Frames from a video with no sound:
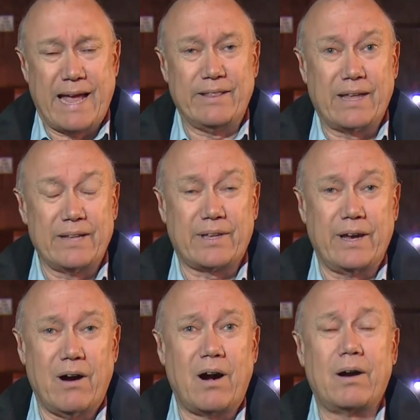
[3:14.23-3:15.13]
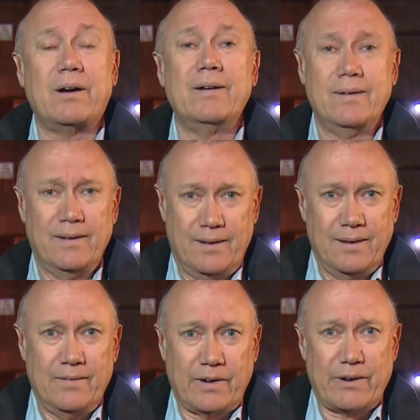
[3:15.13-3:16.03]
and that they are
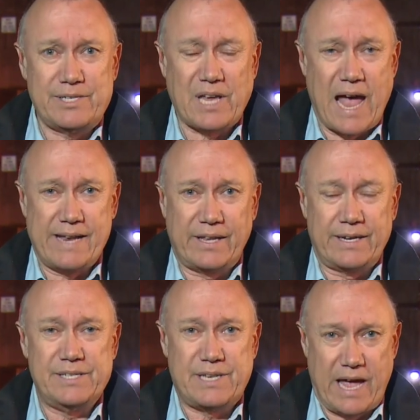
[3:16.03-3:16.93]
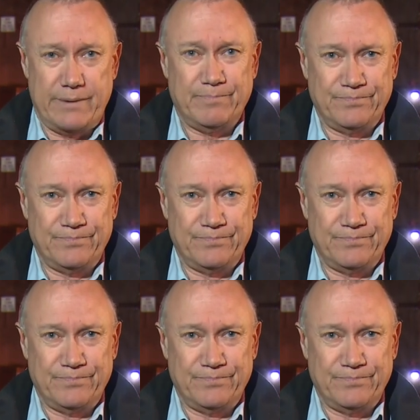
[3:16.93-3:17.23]
very sad that he's dead.